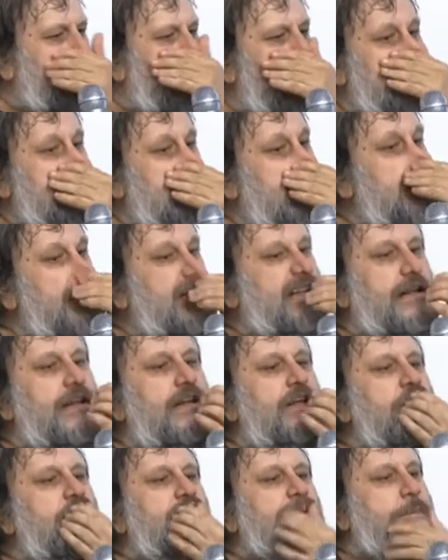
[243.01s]
And did you
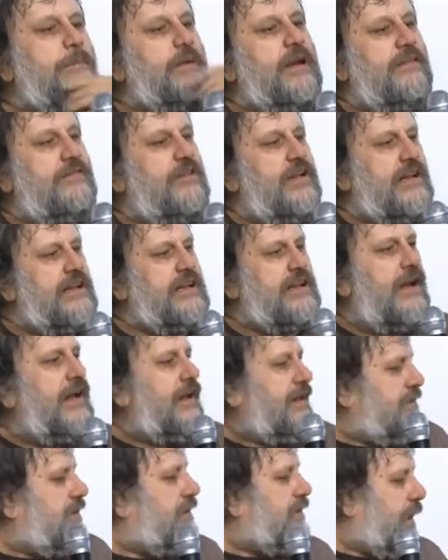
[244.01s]
see his previous,
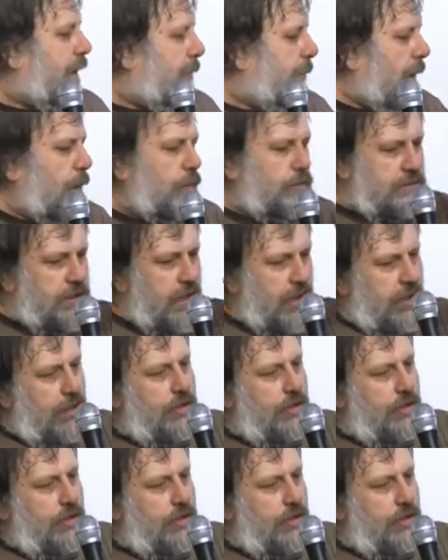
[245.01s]
about